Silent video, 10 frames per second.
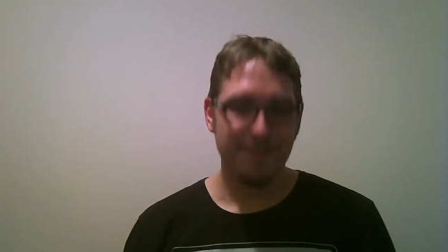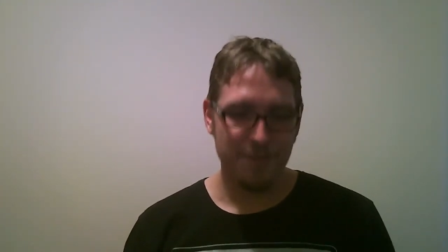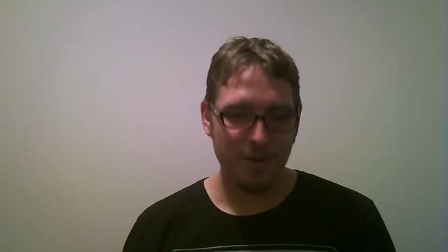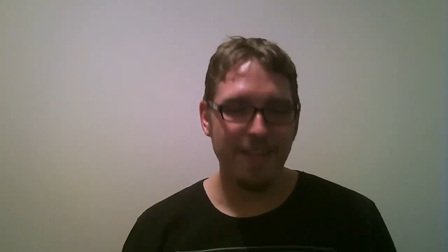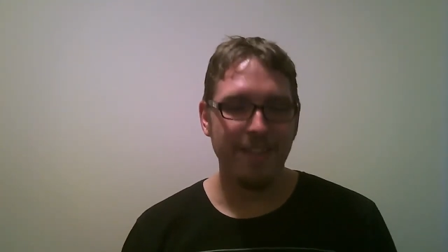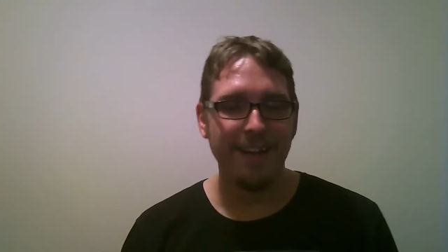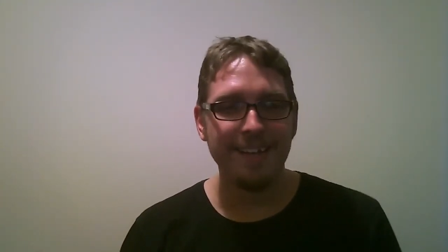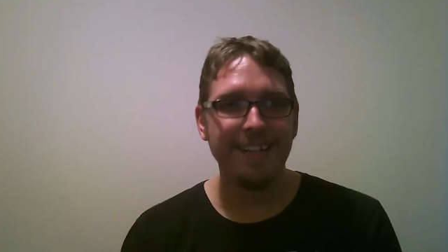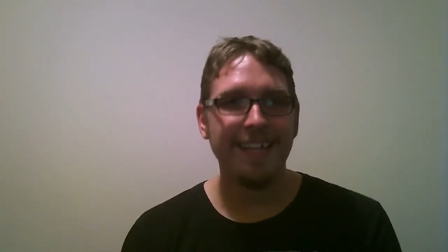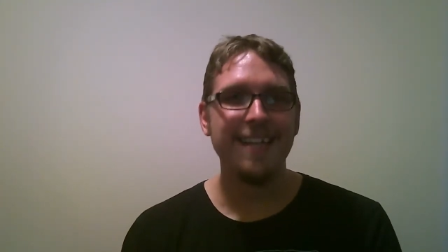Try
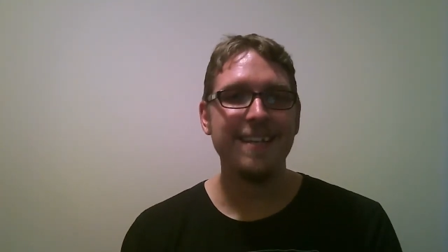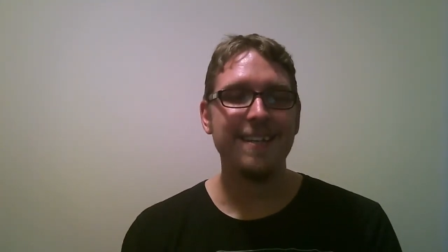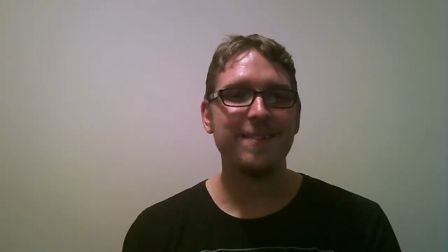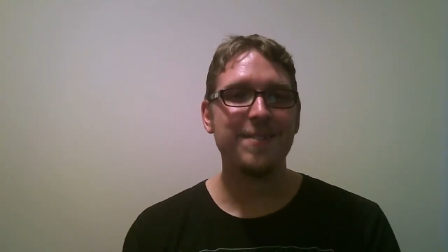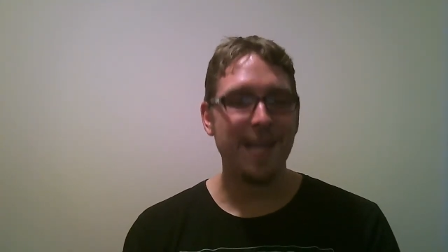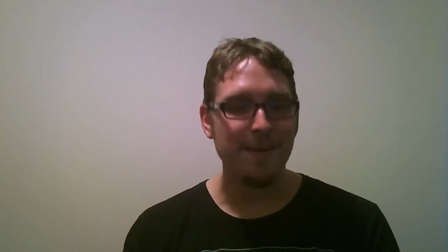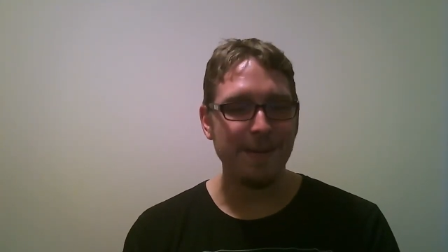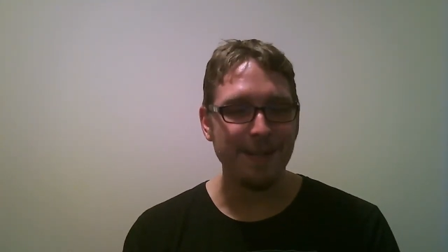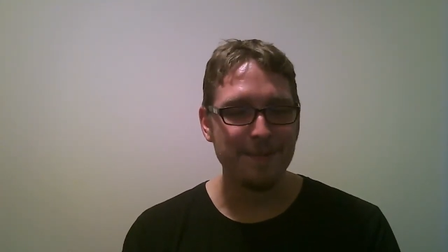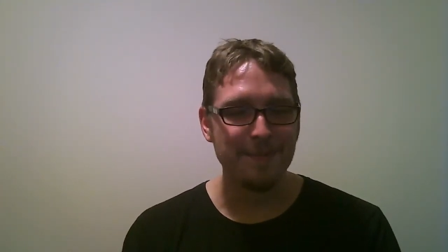that and see how we
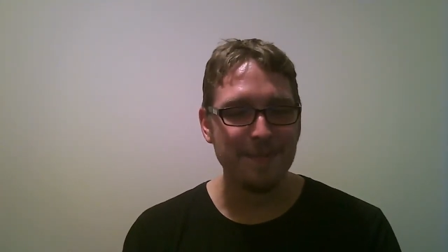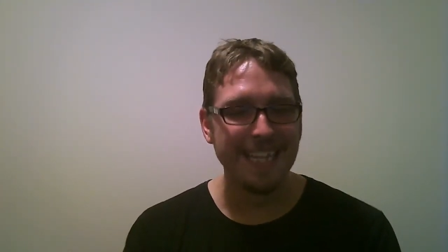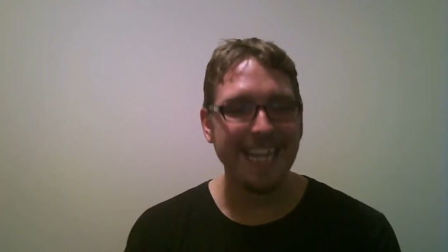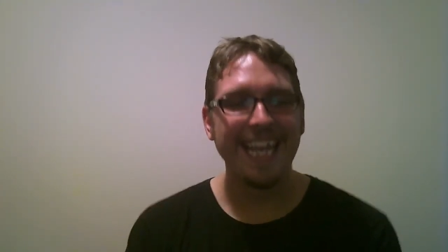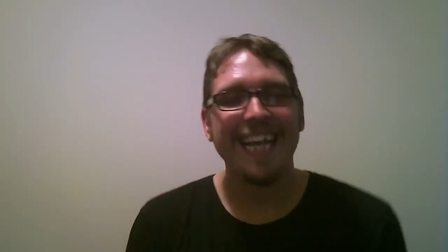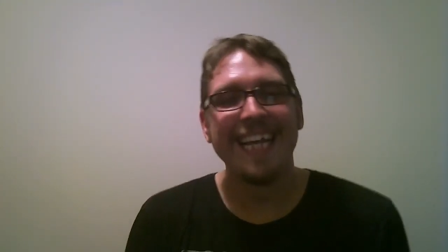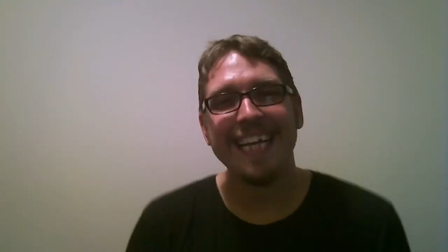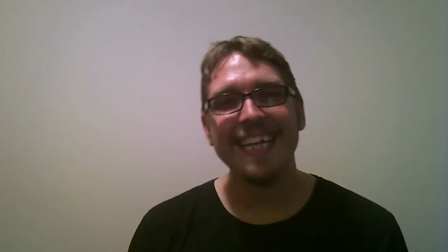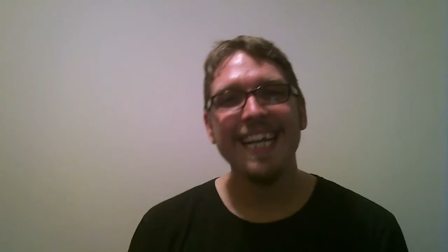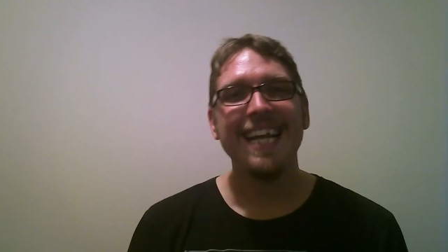go.
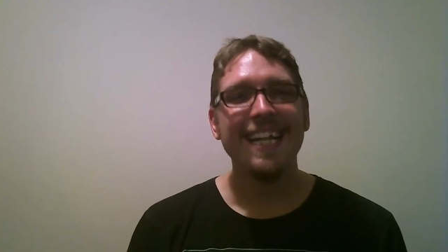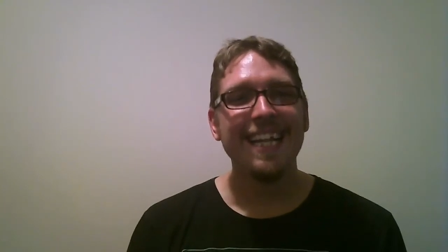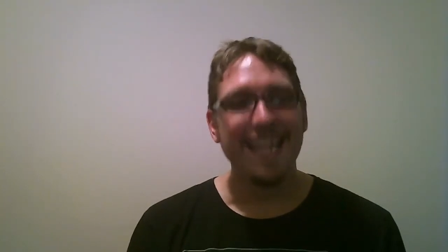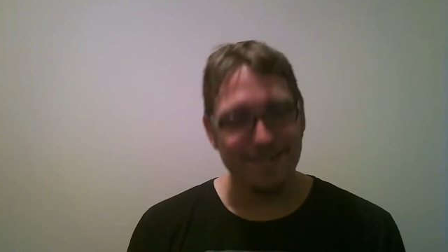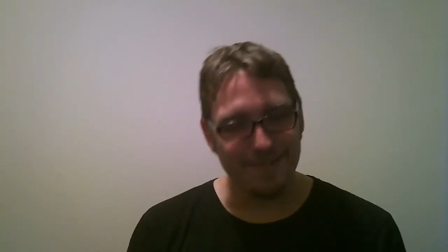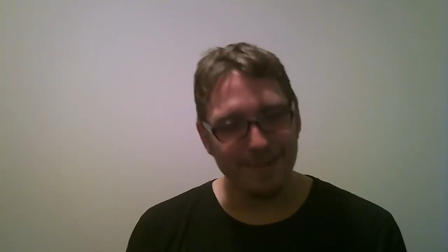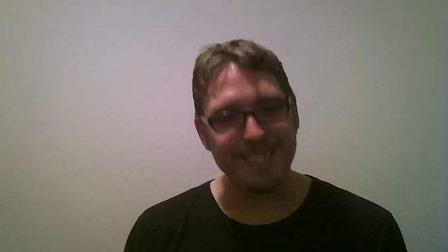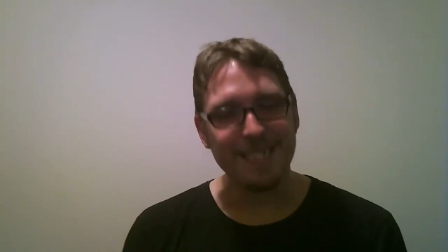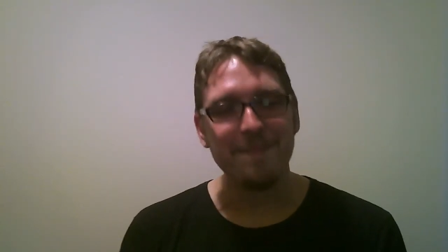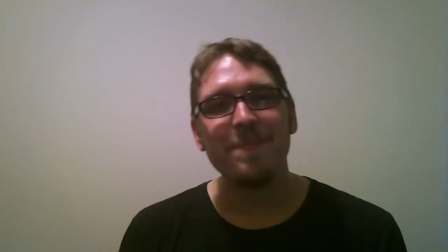Thanks for
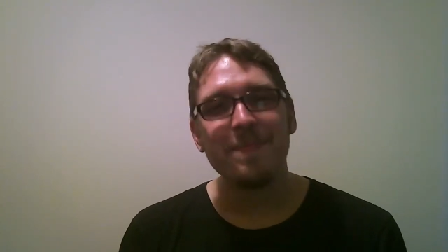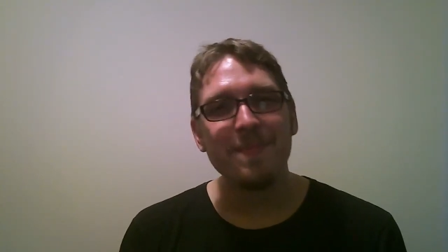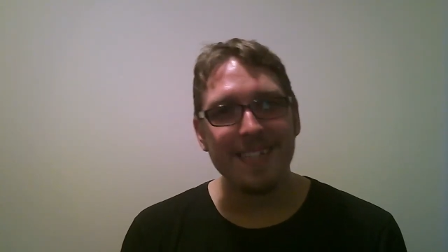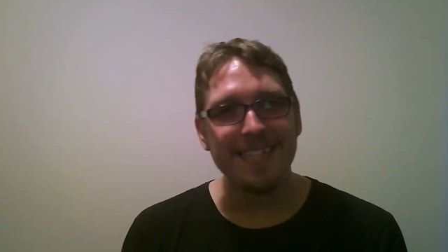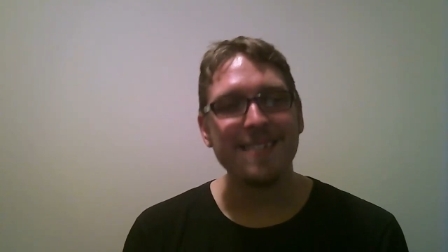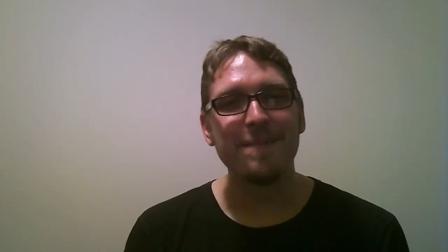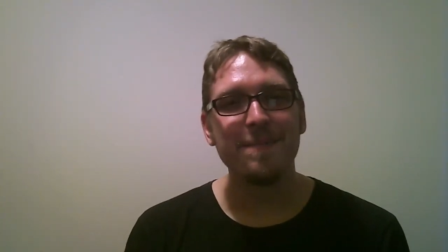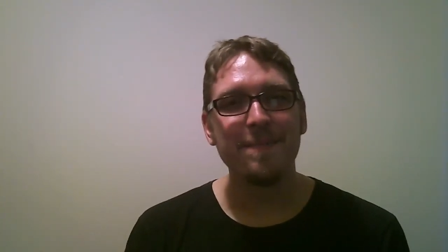watching. Cheers.